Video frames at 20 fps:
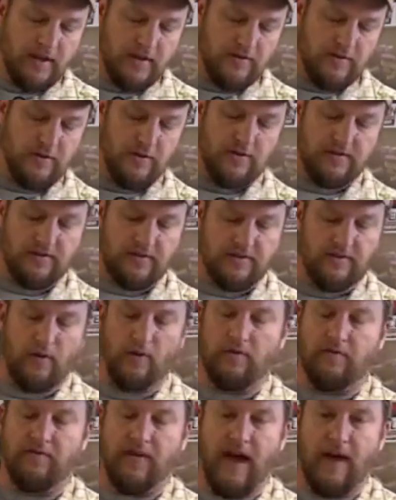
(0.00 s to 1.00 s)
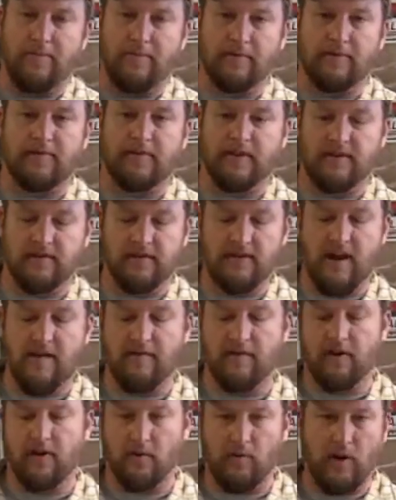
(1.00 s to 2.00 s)
jute is its own fabric that he's never
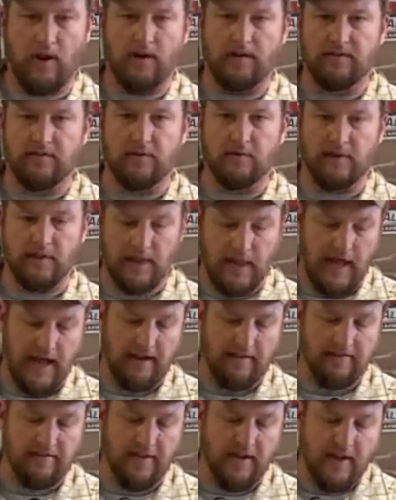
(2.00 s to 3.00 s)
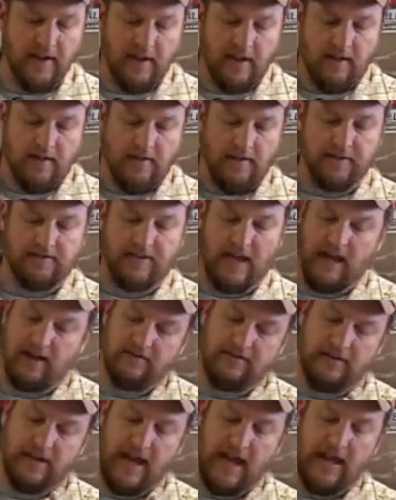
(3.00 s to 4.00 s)
going to run into in life. This
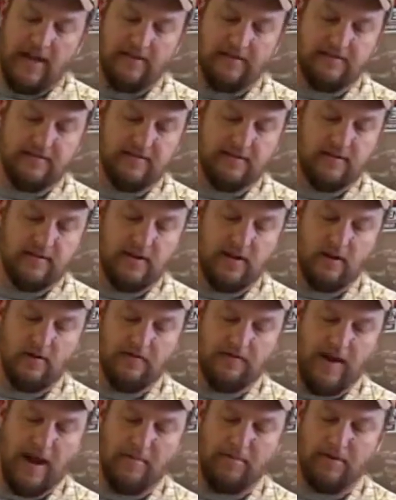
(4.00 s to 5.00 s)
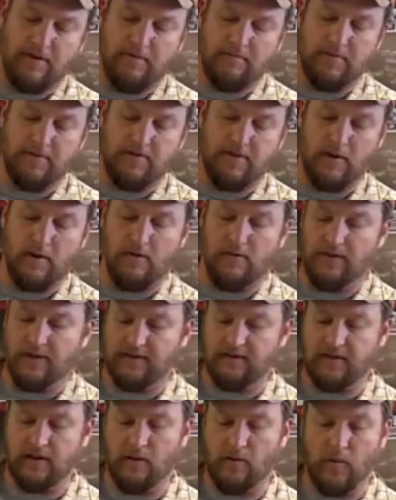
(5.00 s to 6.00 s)
actually has, you know, fabric and material that
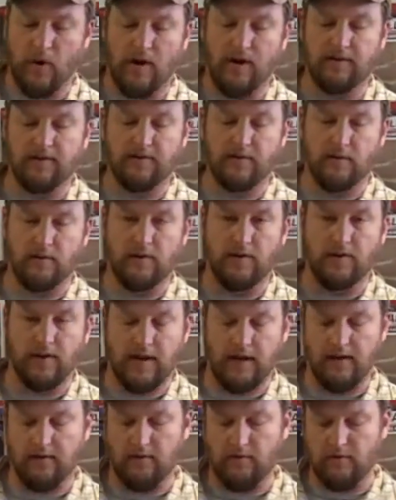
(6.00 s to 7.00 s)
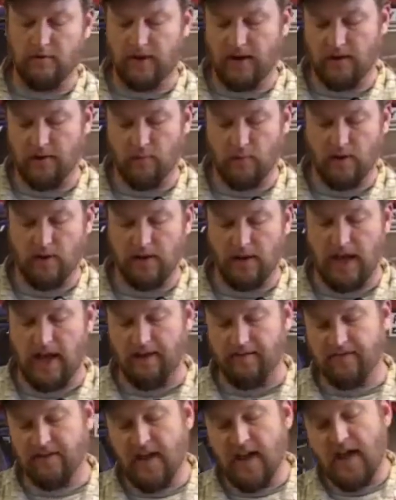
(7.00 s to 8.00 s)
he's going to run into in real
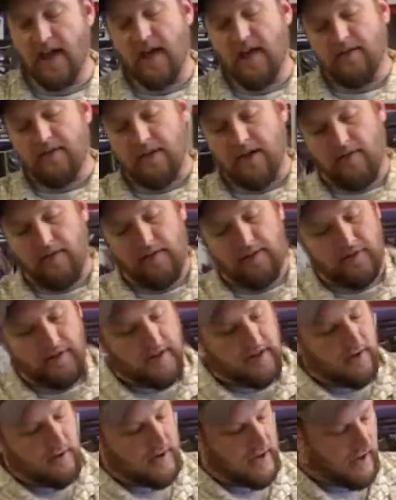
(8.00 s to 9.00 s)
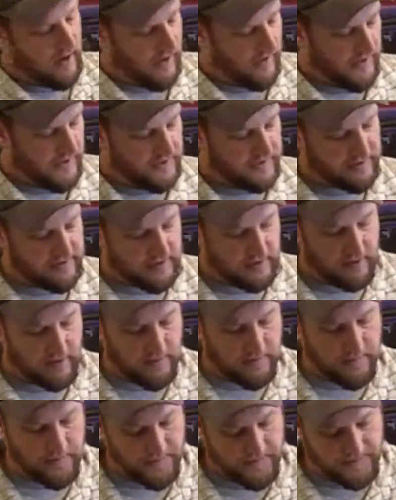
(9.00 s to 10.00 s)
life. The other thing you get on this
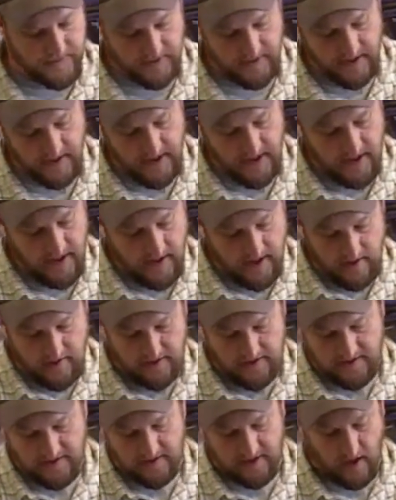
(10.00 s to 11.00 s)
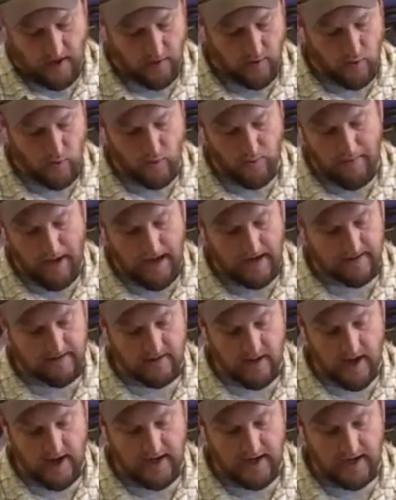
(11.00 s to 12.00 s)
too, this has got our Cool Max
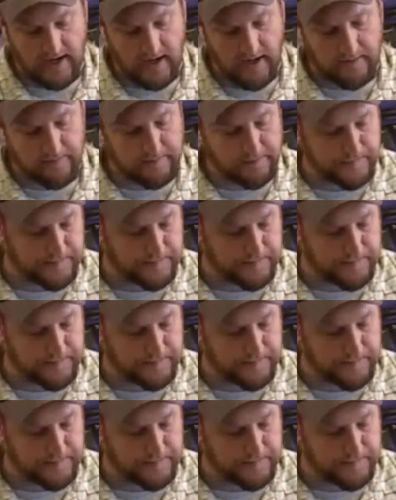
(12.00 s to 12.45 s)
lining in it.